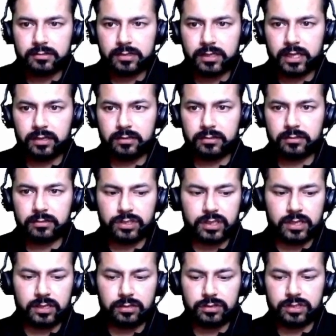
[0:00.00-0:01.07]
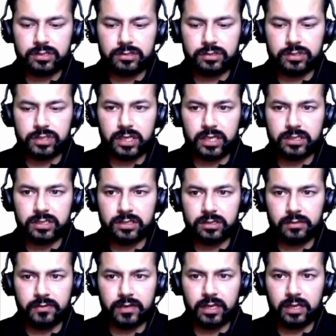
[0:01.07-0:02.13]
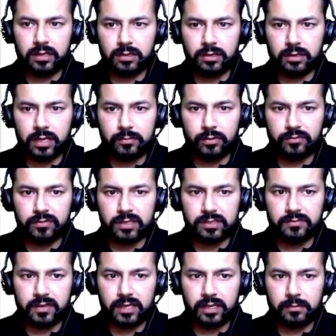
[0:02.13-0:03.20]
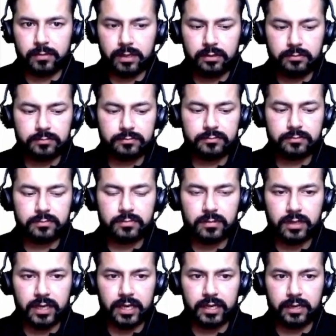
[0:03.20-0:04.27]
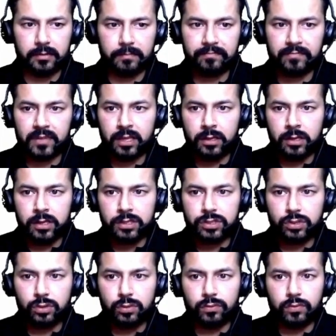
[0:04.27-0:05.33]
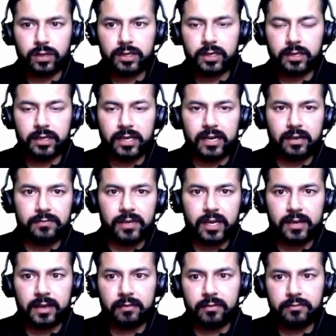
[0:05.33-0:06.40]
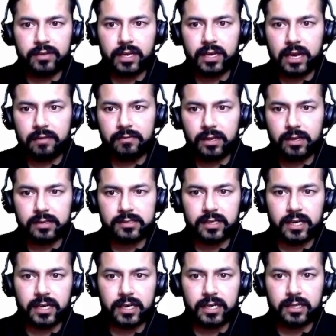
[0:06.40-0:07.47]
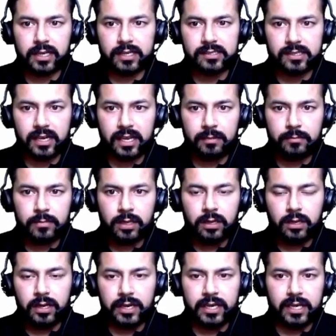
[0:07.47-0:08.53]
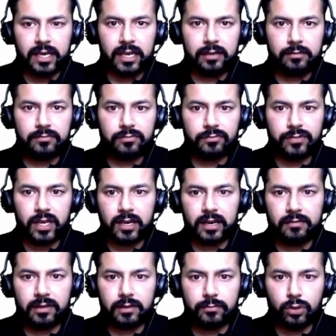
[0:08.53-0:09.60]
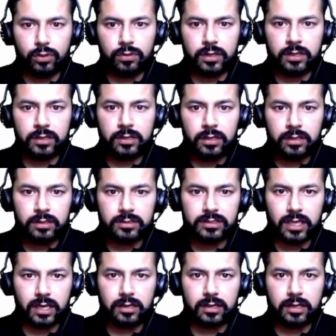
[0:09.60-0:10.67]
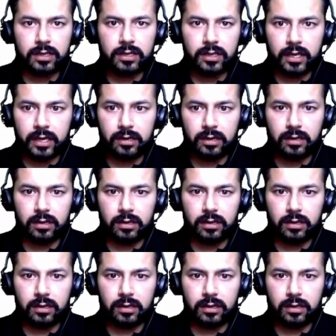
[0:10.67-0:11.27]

take change the name of this variable, data. So what data we are having? We are having as a data that is name. In name, we are having Mohan, Jakhar, and